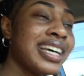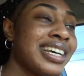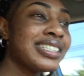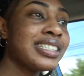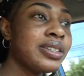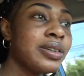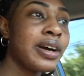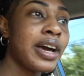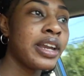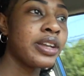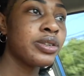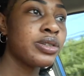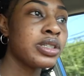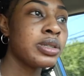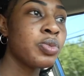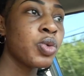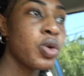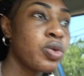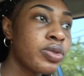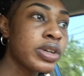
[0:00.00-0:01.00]
I still gotta do
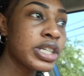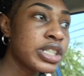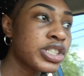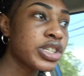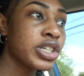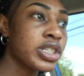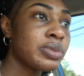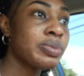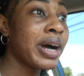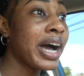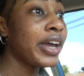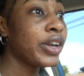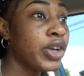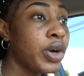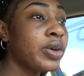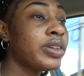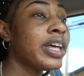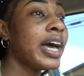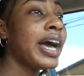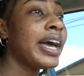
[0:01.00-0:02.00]
some more research, but I
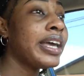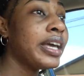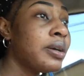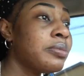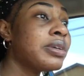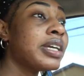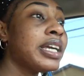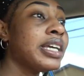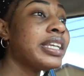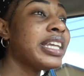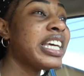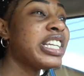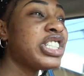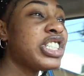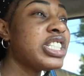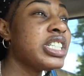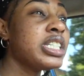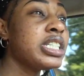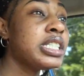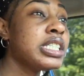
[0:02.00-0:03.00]
know that I am getting that
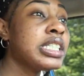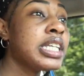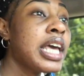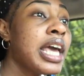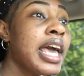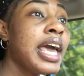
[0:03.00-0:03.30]
cheese.